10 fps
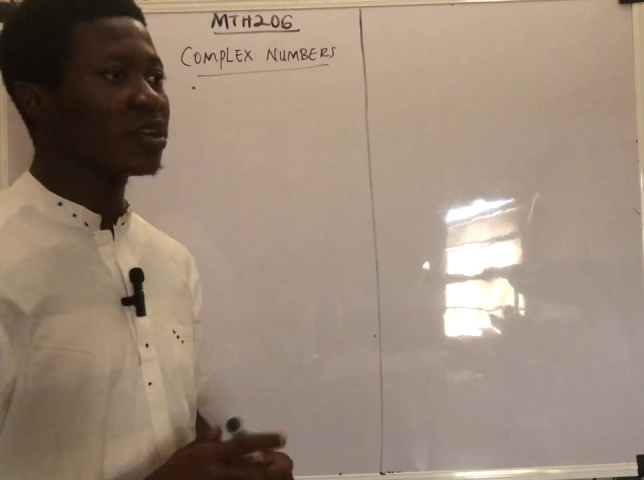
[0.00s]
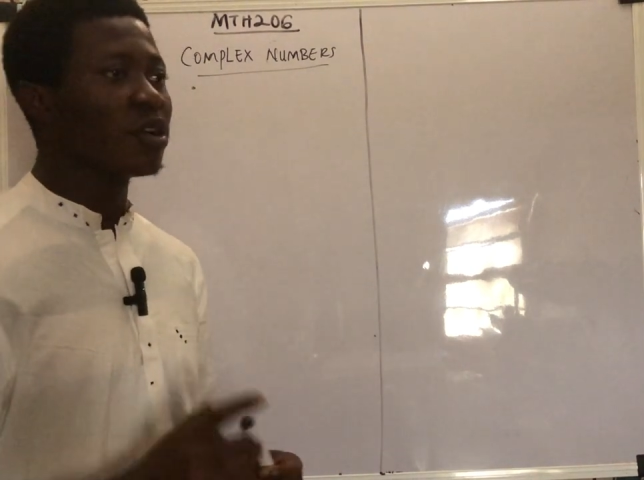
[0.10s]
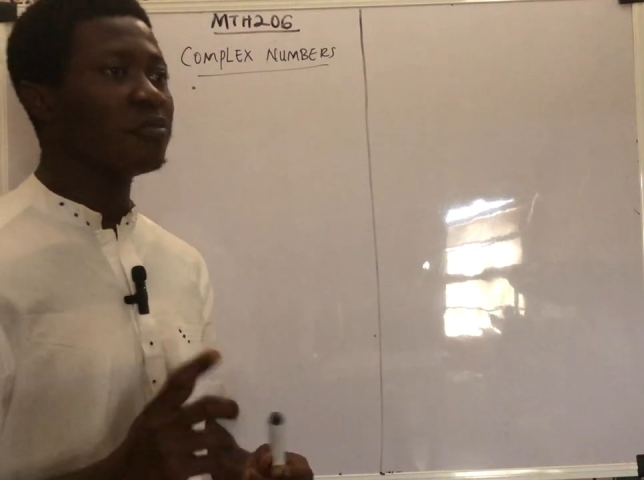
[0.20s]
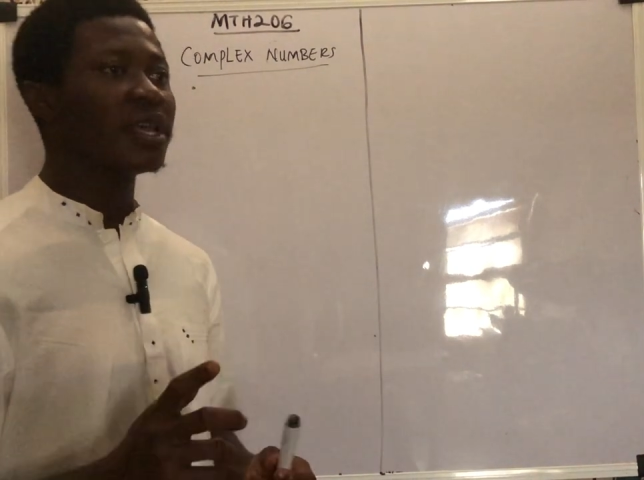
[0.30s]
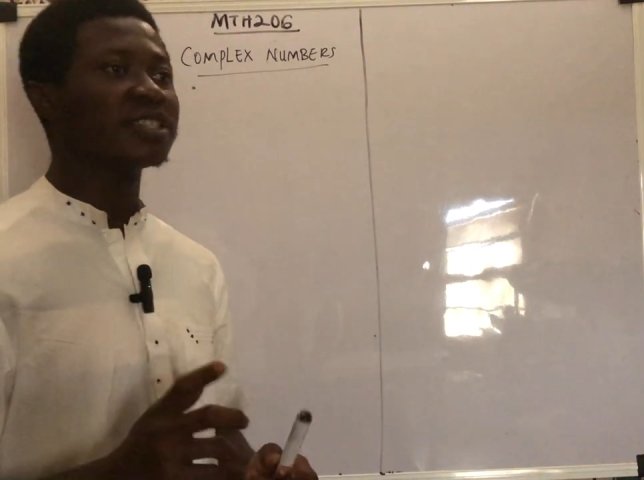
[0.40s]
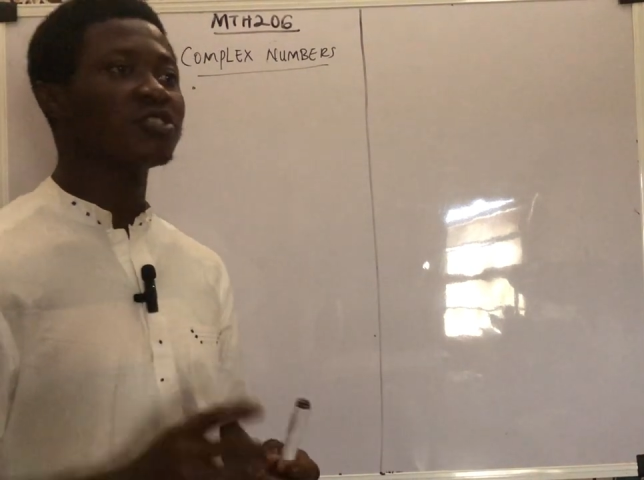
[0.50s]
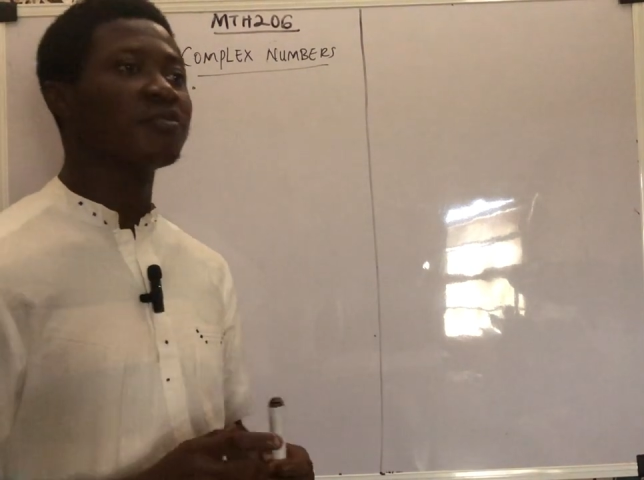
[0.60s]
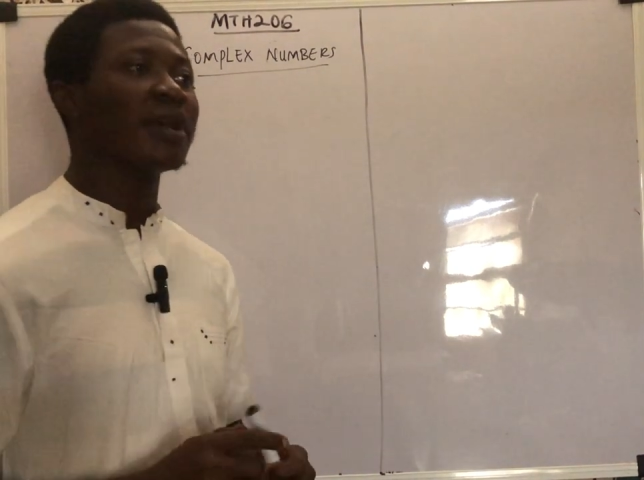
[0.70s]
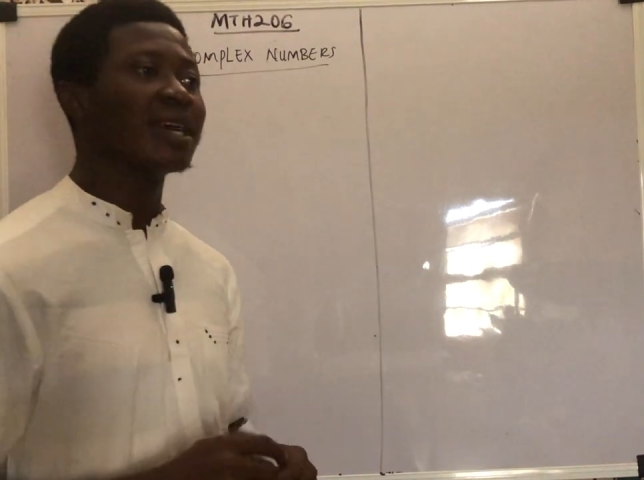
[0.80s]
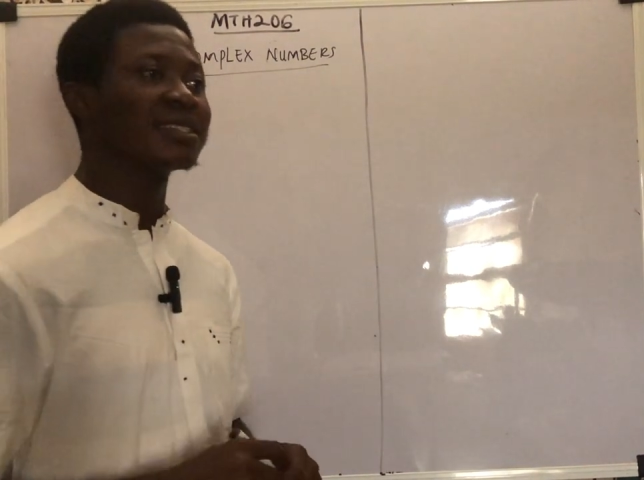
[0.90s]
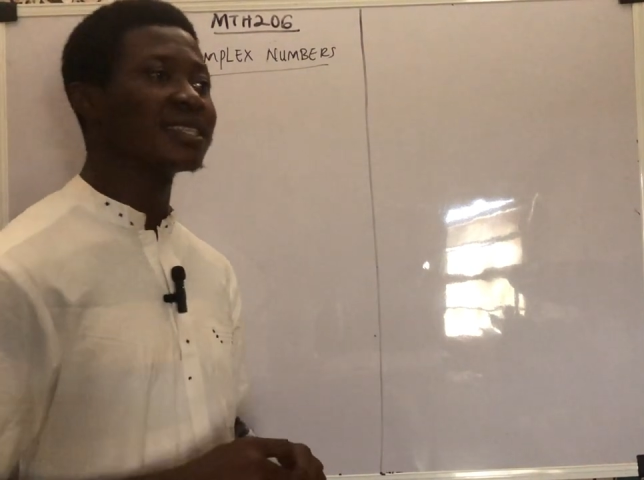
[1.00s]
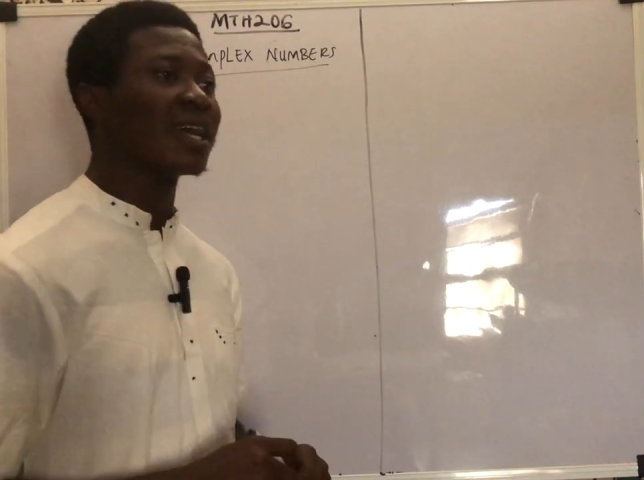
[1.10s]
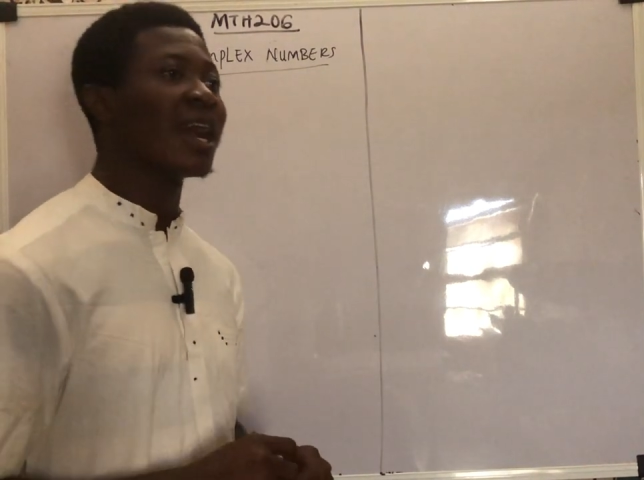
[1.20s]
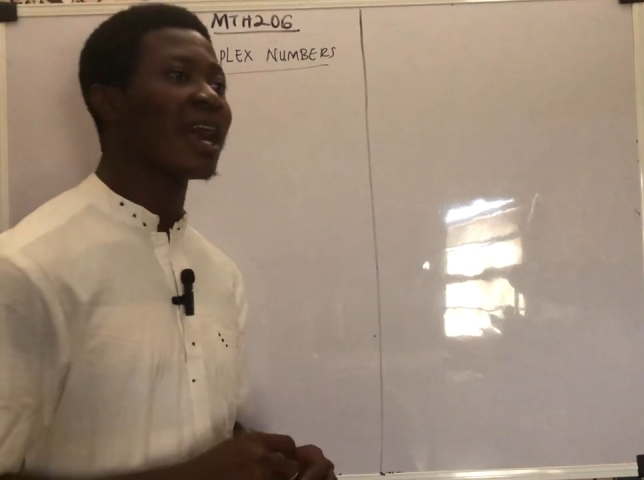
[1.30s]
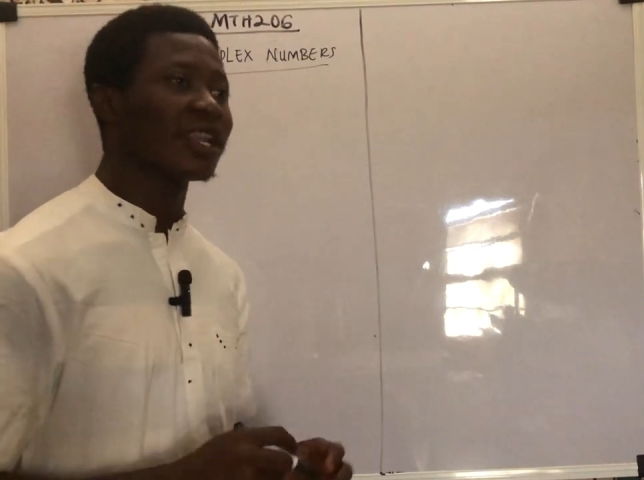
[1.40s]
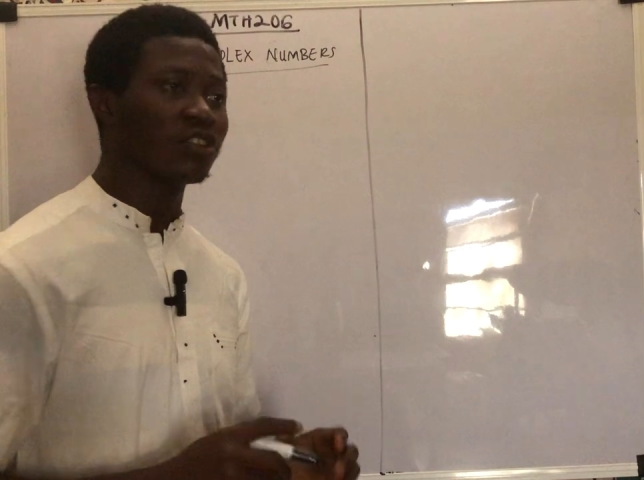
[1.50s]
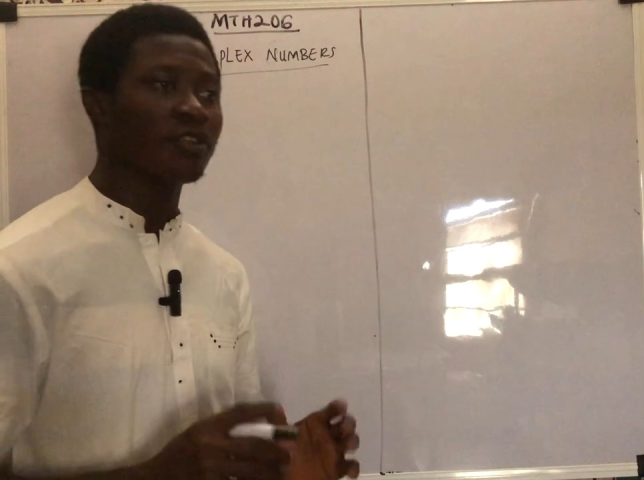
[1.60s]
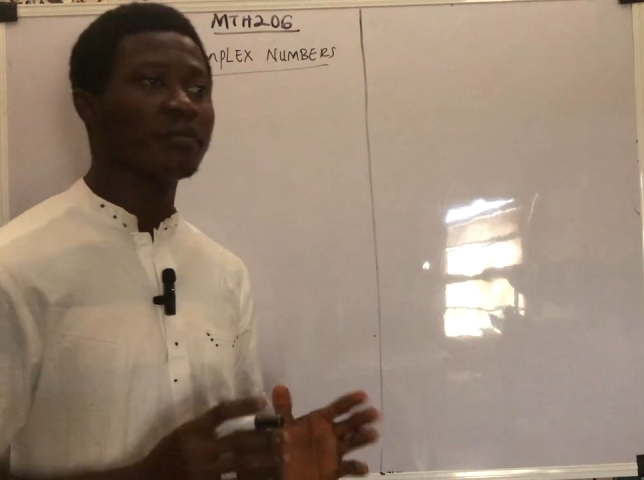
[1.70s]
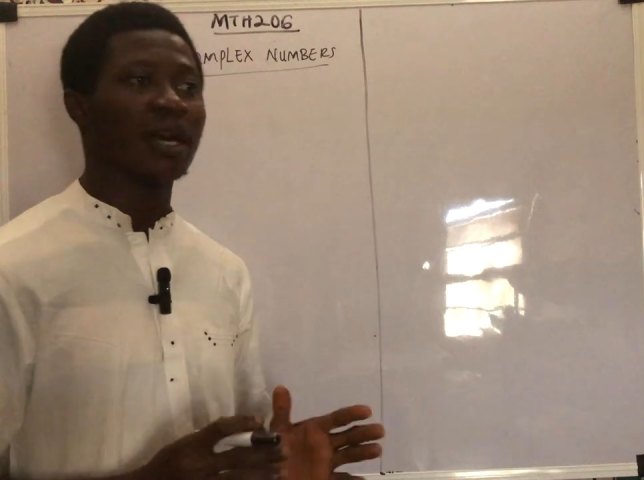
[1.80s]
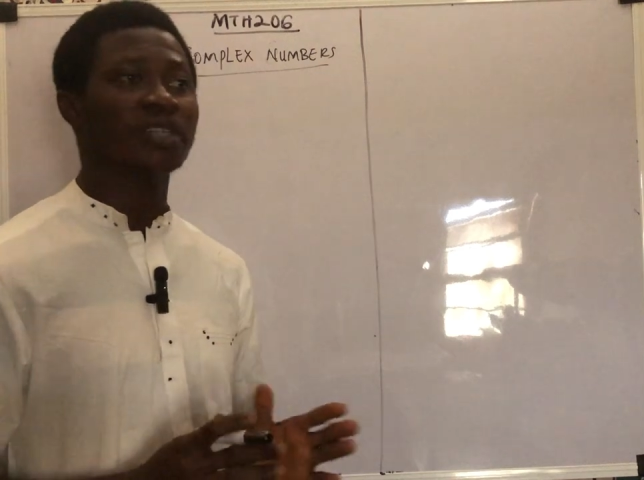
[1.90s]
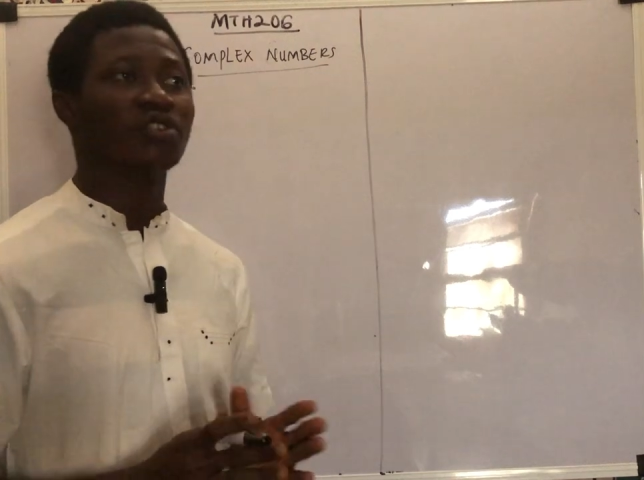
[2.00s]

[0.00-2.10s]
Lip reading: Complex numbers are numbers,